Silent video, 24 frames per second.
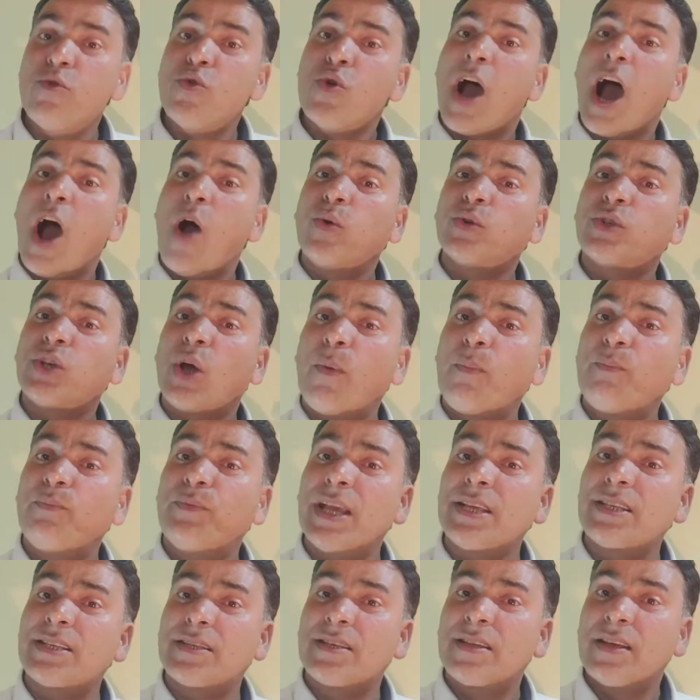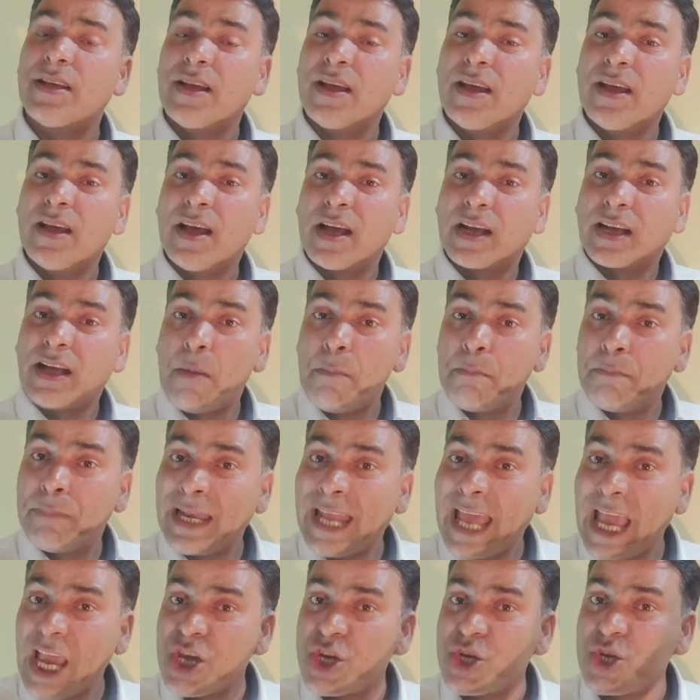they move out of this
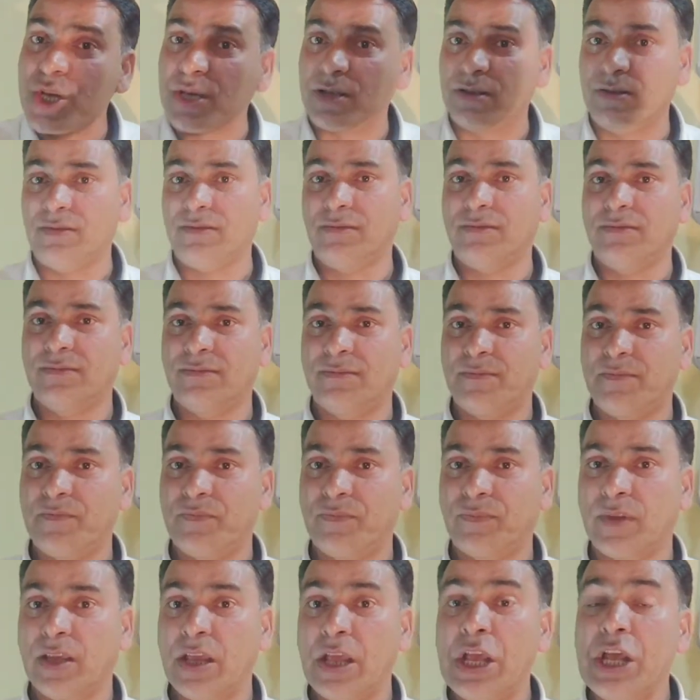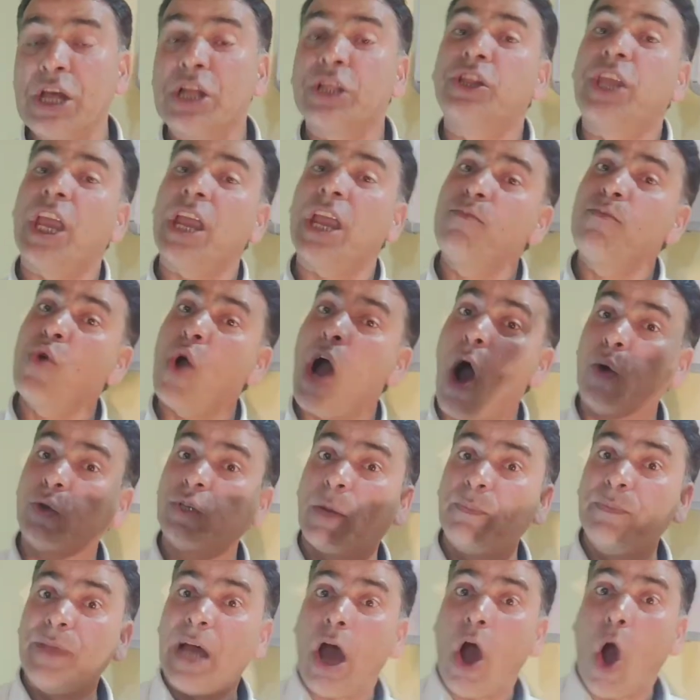combination, they
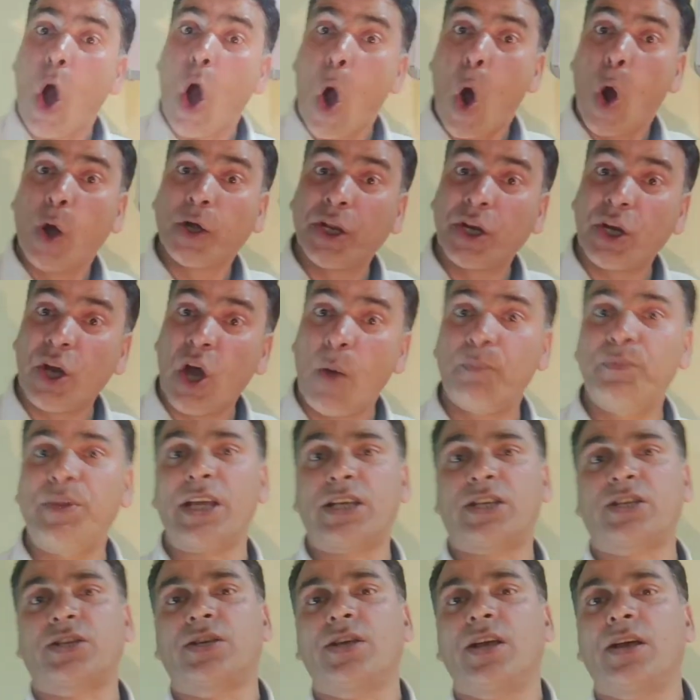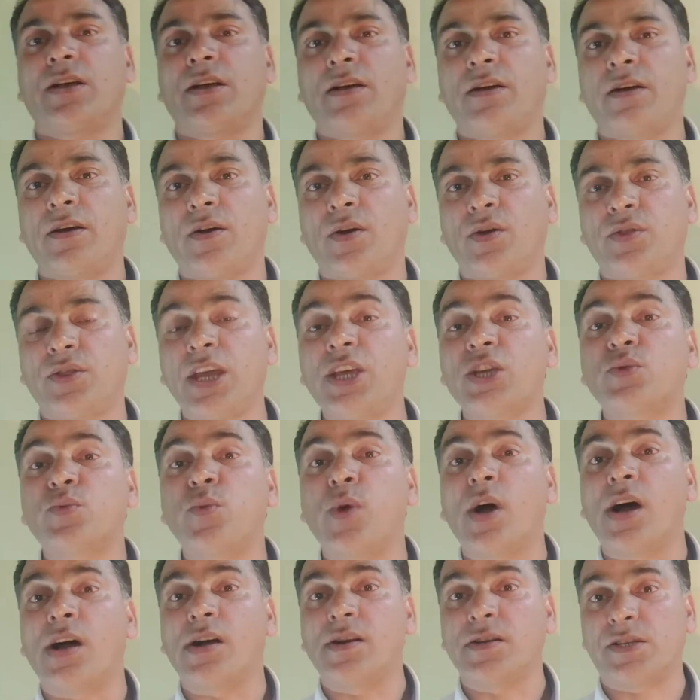move out of the order of
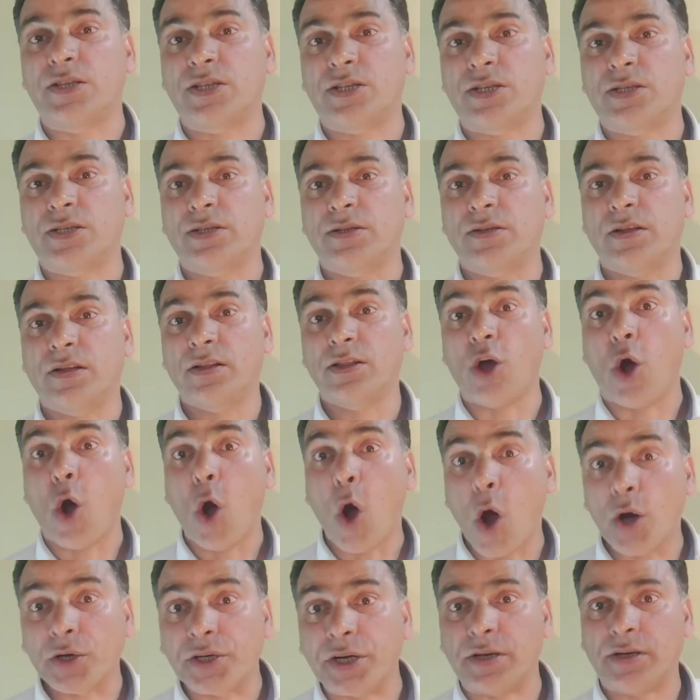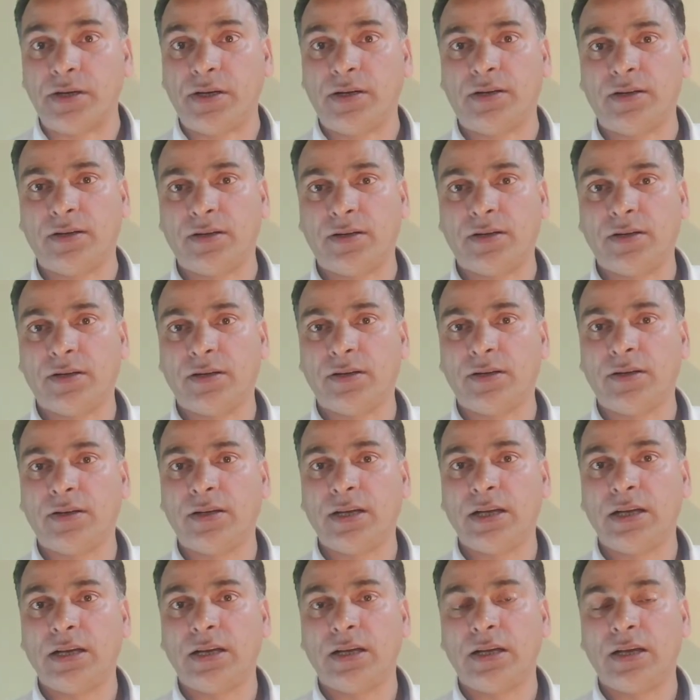these words, the order,
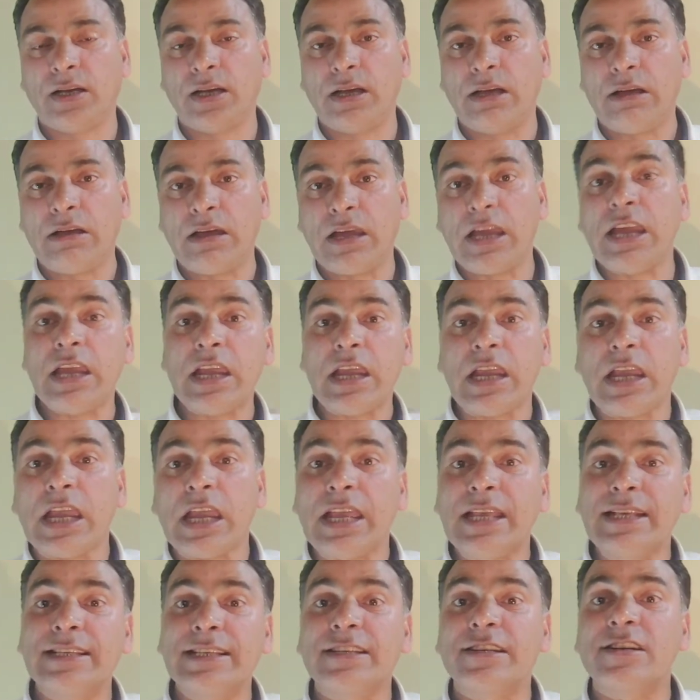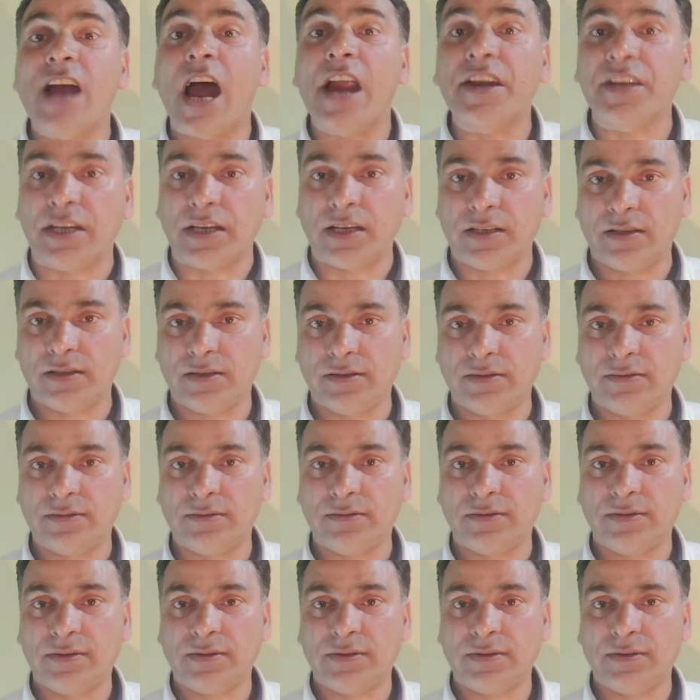he is running,